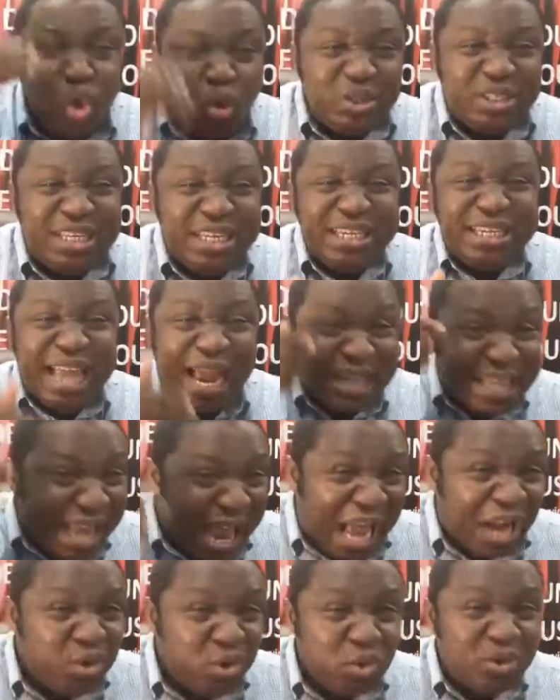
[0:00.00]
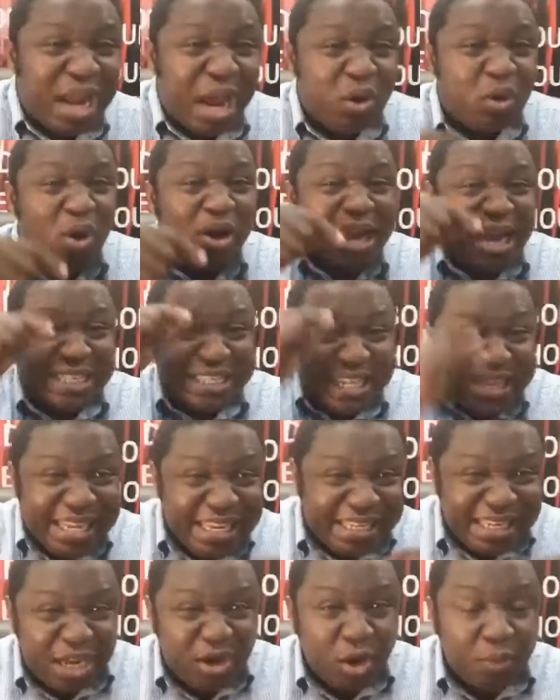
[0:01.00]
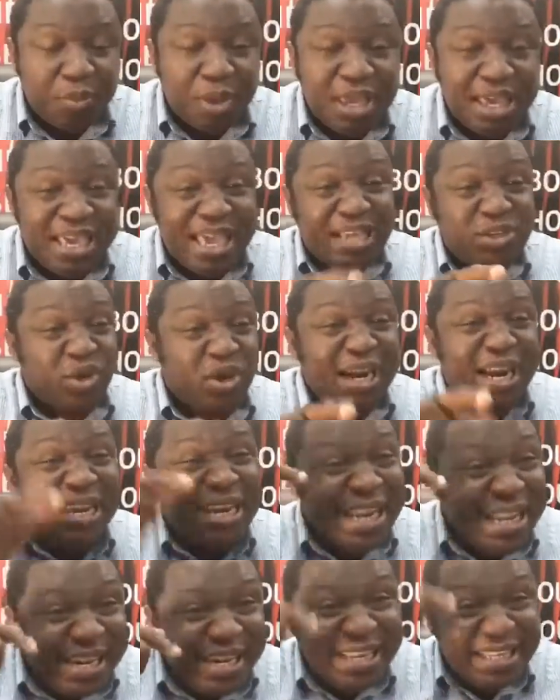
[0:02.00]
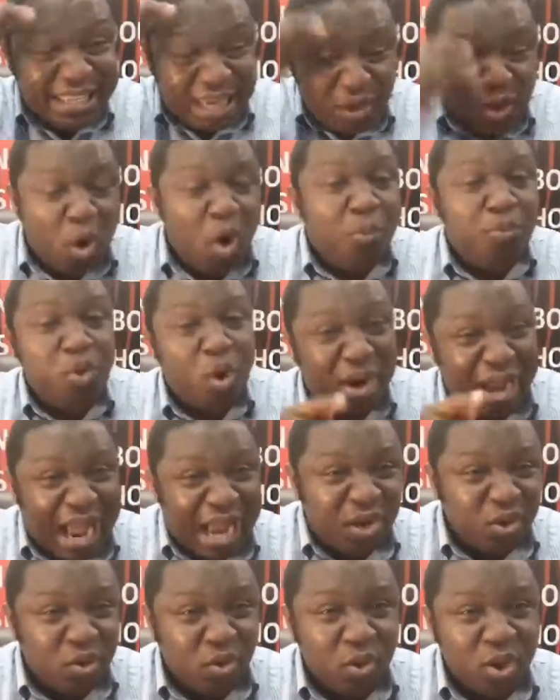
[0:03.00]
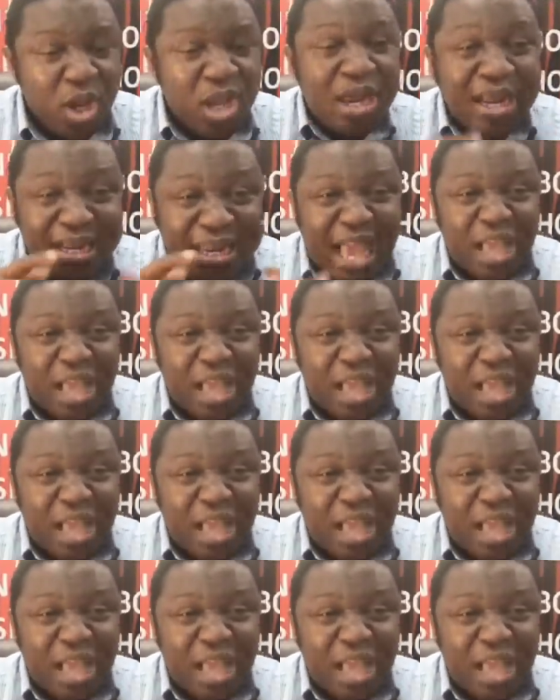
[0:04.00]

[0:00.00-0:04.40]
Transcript: using that candle that God has lit up, he has already lit up your candle.